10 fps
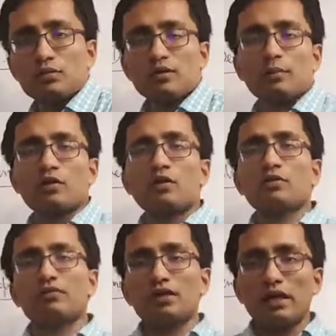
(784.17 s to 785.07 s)
over a period
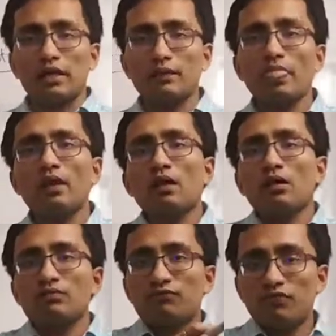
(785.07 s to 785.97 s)
of time,
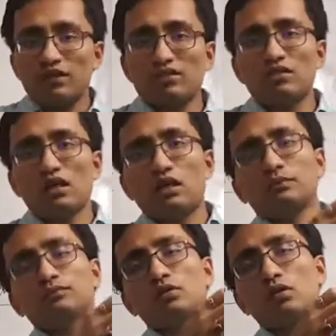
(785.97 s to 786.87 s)
first the